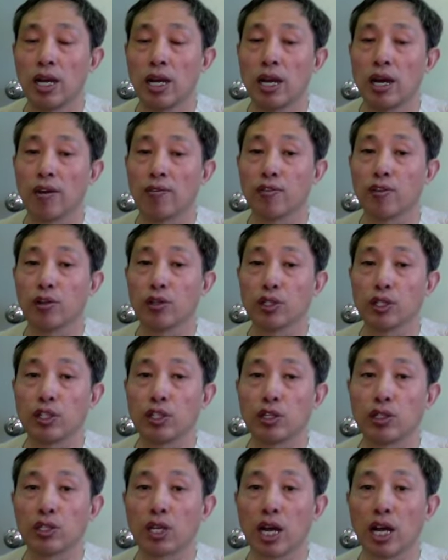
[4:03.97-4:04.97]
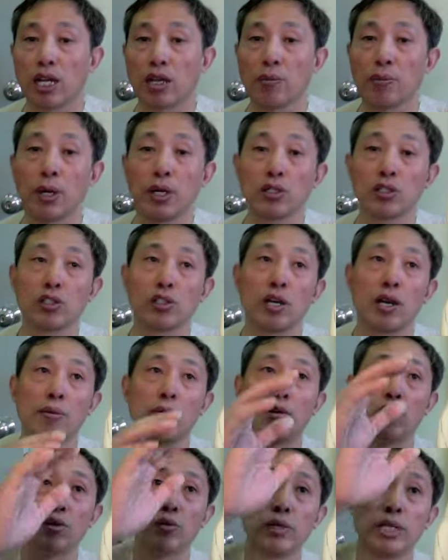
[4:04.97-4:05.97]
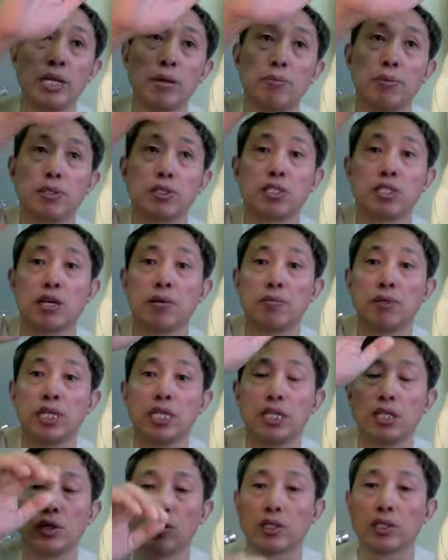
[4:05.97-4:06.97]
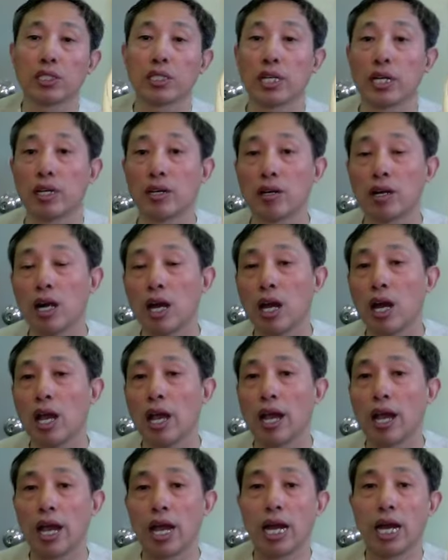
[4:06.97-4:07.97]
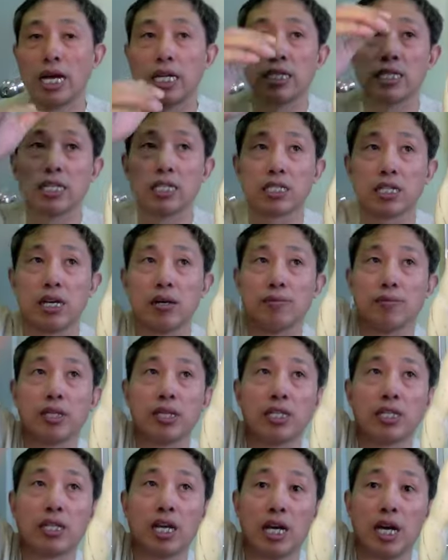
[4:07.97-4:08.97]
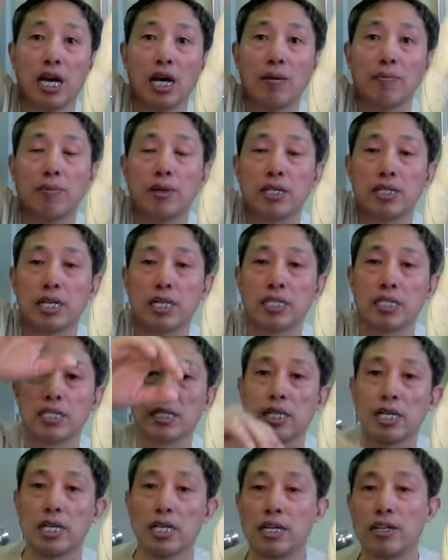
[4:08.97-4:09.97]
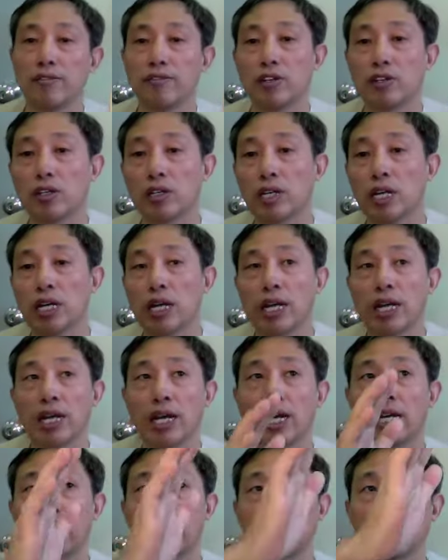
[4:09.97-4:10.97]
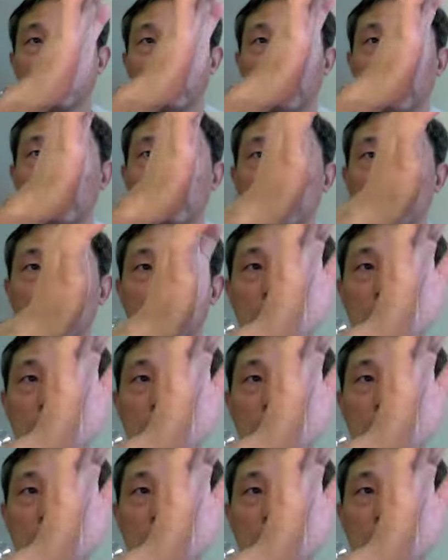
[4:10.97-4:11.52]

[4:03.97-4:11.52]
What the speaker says: Of course, use acupuncture. I've already put some needles there, and some the top, that's the liver, and the sides is